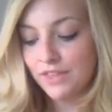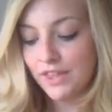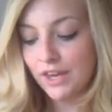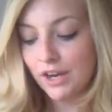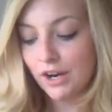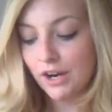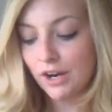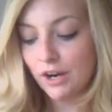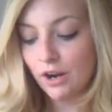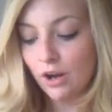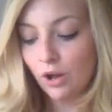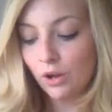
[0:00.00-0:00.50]

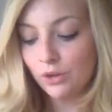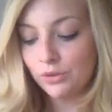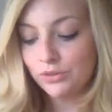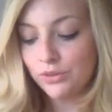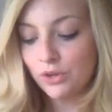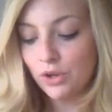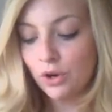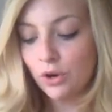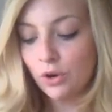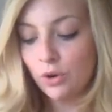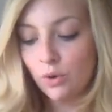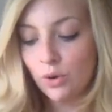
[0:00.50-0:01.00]
They
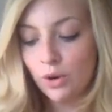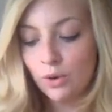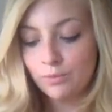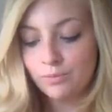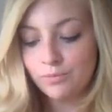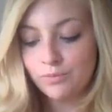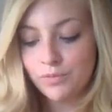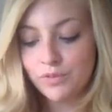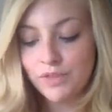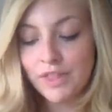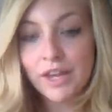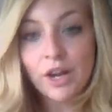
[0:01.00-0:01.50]

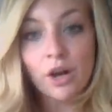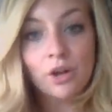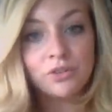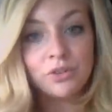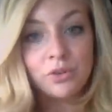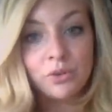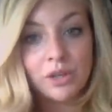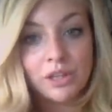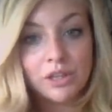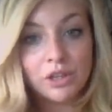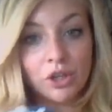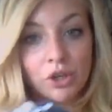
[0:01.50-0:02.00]

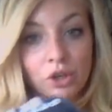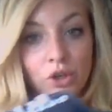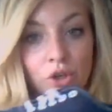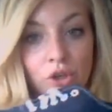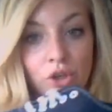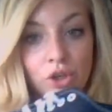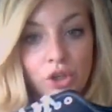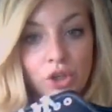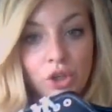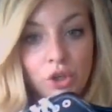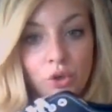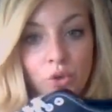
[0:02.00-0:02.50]
also can look
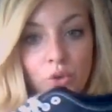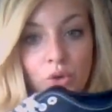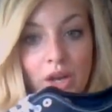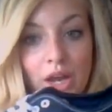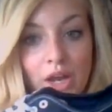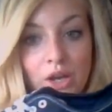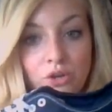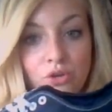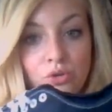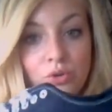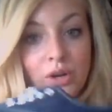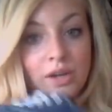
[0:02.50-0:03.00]
cute
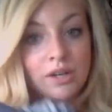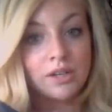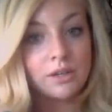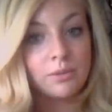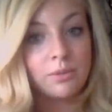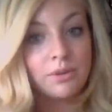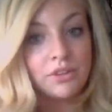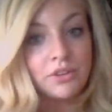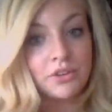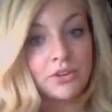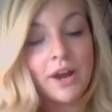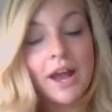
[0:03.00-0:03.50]
and
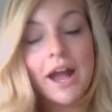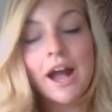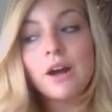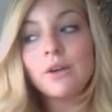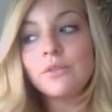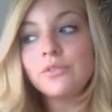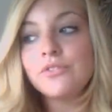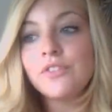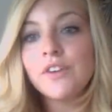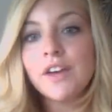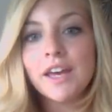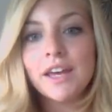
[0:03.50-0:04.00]
trendy with your
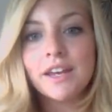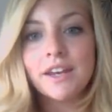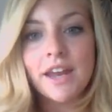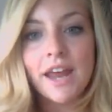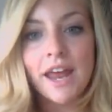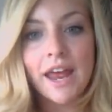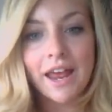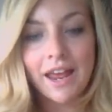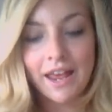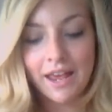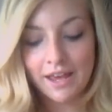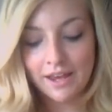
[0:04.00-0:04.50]
outfit,
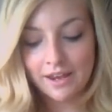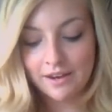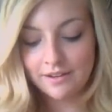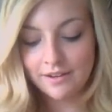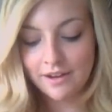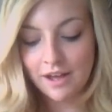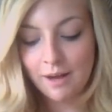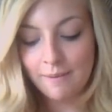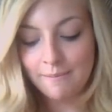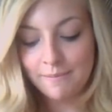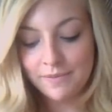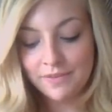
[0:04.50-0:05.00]

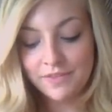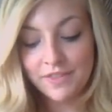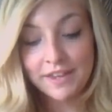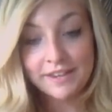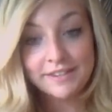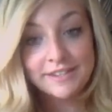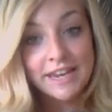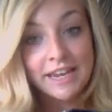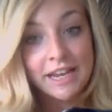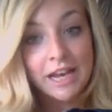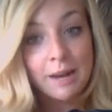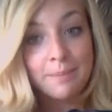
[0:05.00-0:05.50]
and
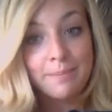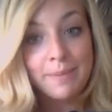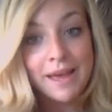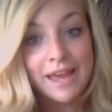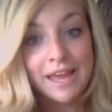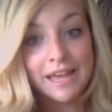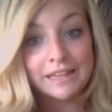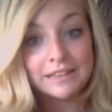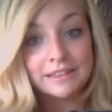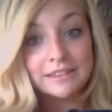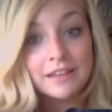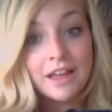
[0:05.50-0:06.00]
they take up
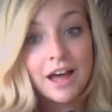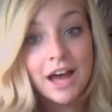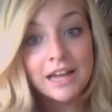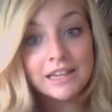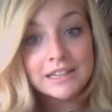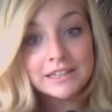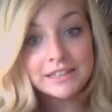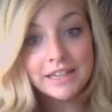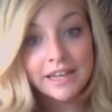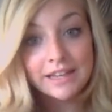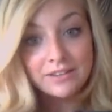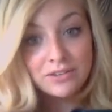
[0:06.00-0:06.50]
a
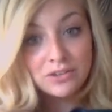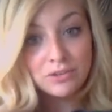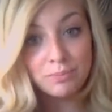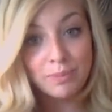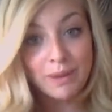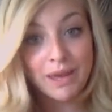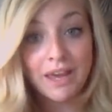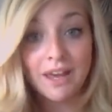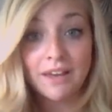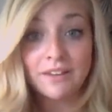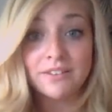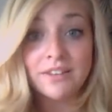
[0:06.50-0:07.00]
lot less
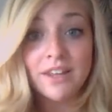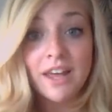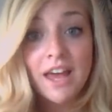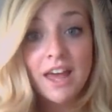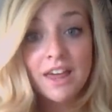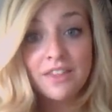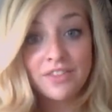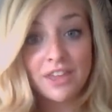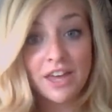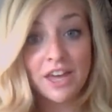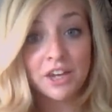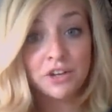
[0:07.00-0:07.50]
space
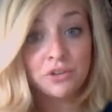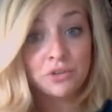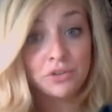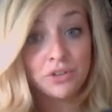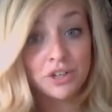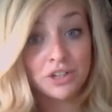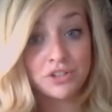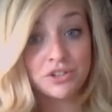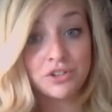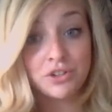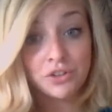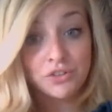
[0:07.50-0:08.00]
than
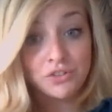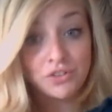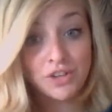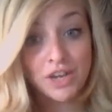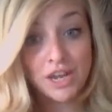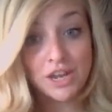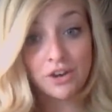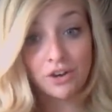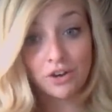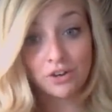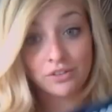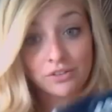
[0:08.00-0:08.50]
traditional
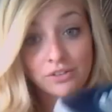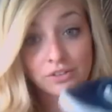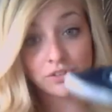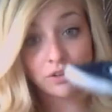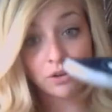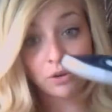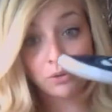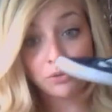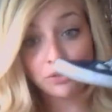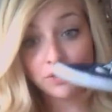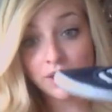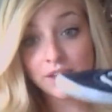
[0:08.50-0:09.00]
sneakers.
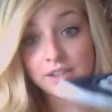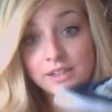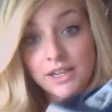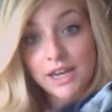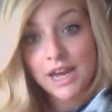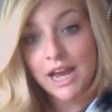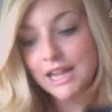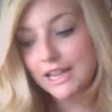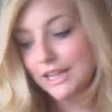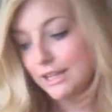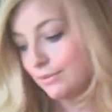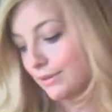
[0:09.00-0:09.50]
So these
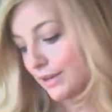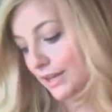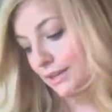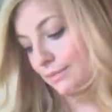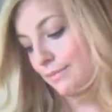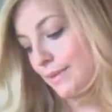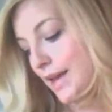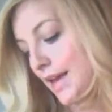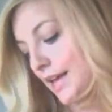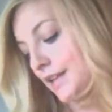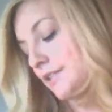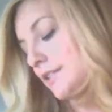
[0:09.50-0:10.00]
I highly
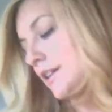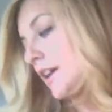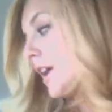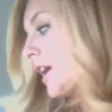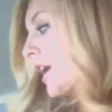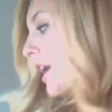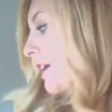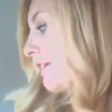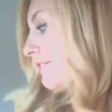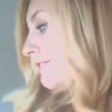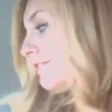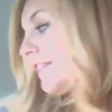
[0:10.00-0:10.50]
recommend.
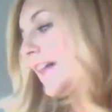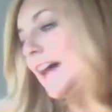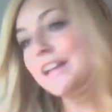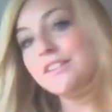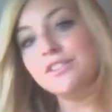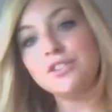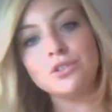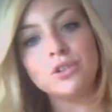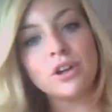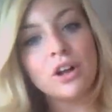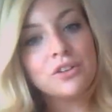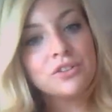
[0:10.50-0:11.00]

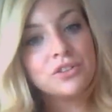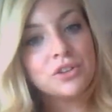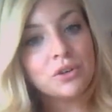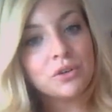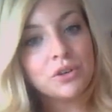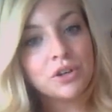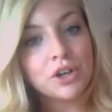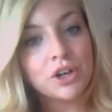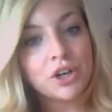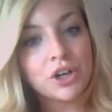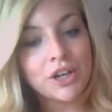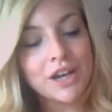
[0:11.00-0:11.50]
Flats are
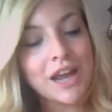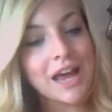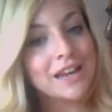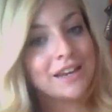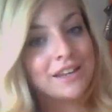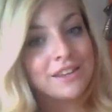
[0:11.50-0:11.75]
also good.